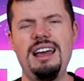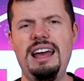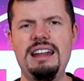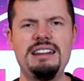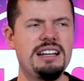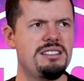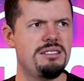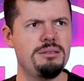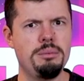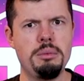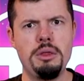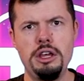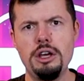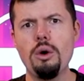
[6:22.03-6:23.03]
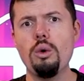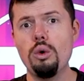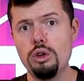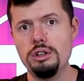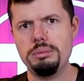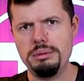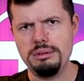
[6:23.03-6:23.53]
That's the
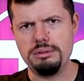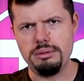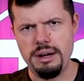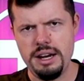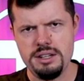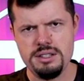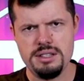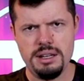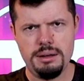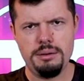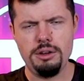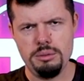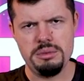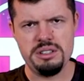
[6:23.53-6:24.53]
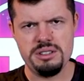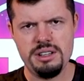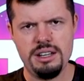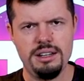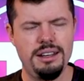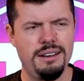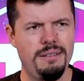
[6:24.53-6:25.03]
audible range that humans
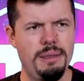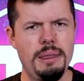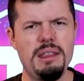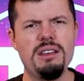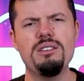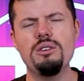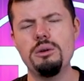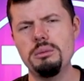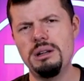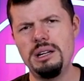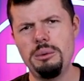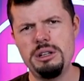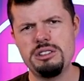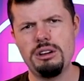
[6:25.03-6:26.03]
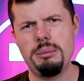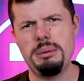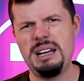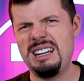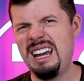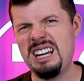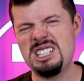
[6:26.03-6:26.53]
can hear. Normally we top
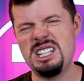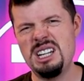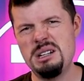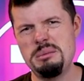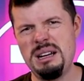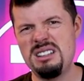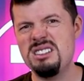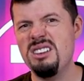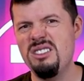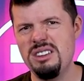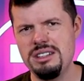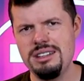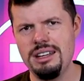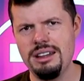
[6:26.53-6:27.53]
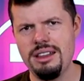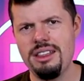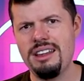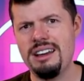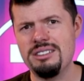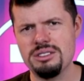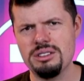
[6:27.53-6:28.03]
out actually at about seventeen
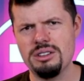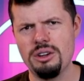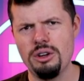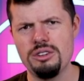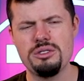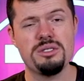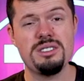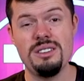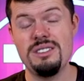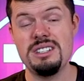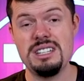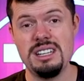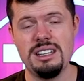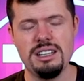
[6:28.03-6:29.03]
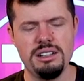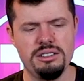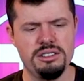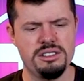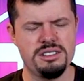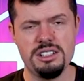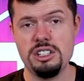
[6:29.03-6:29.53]
thousand hertz or seventeen
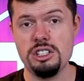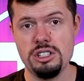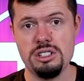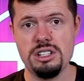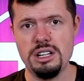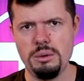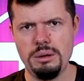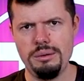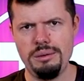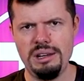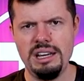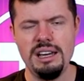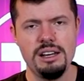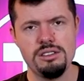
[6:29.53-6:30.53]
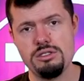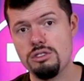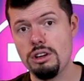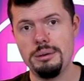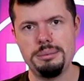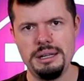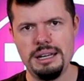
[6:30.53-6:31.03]
kilohertz. That's usually where we
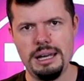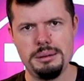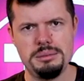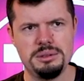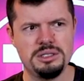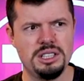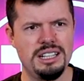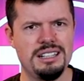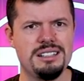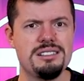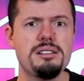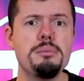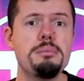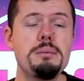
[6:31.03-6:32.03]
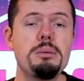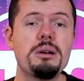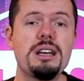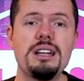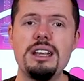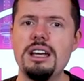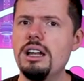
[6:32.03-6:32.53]
stop being able to hear. And some people
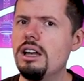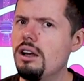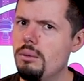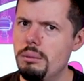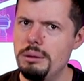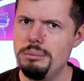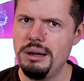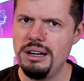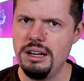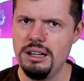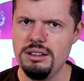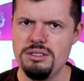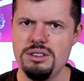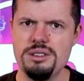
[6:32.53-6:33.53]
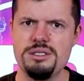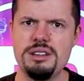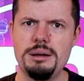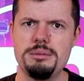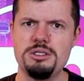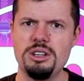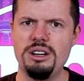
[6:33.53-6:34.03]
can hear a little bit better into the
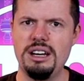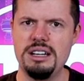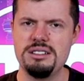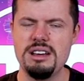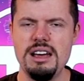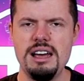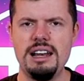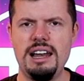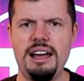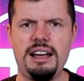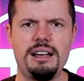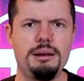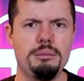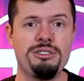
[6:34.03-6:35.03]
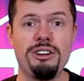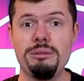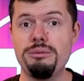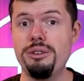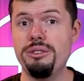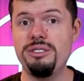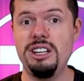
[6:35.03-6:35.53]
subsonics, like
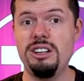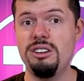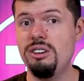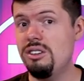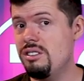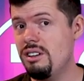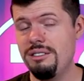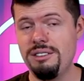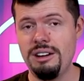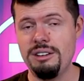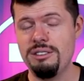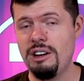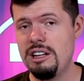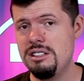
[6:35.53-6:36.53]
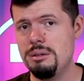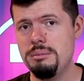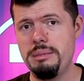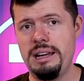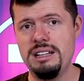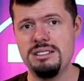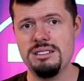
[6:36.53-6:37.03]
from fifteen hertz. I've, I've heard some
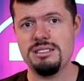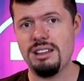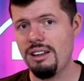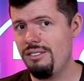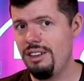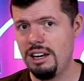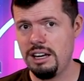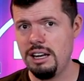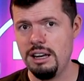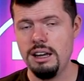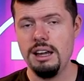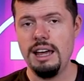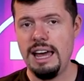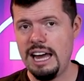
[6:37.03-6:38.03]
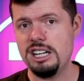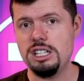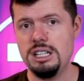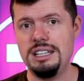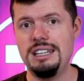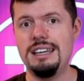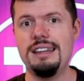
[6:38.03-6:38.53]
mates and stuff that can
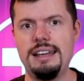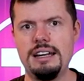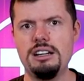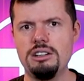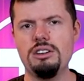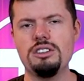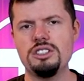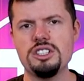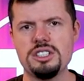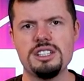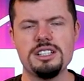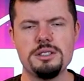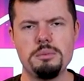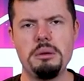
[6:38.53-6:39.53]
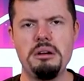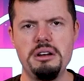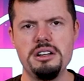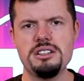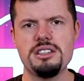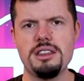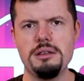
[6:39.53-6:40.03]
actually hear that and not just
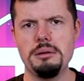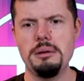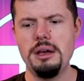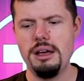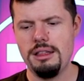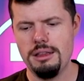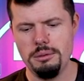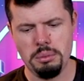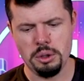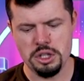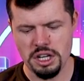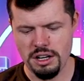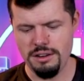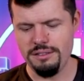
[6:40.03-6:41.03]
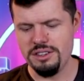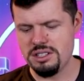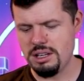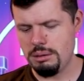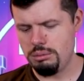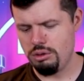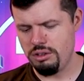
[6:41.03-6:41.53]
experience the, the pushing of the
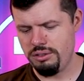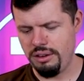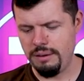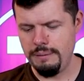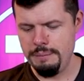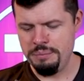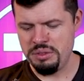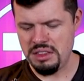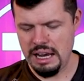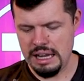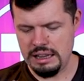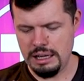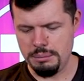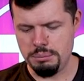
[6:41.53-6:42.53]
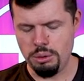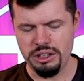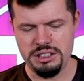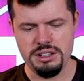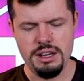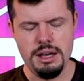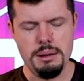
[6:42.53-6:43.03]
subwoofer at that
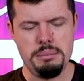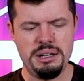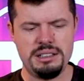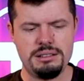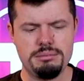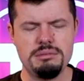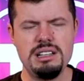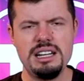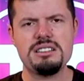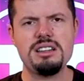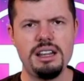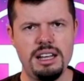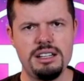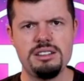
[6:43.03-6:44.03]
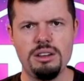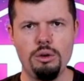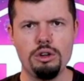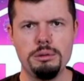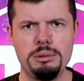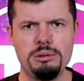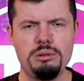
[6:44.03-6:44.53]
point. But let's say that's the
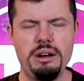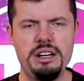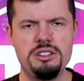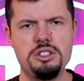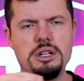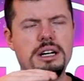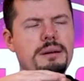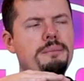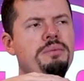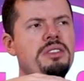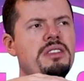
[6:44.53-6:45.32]
audible range, right?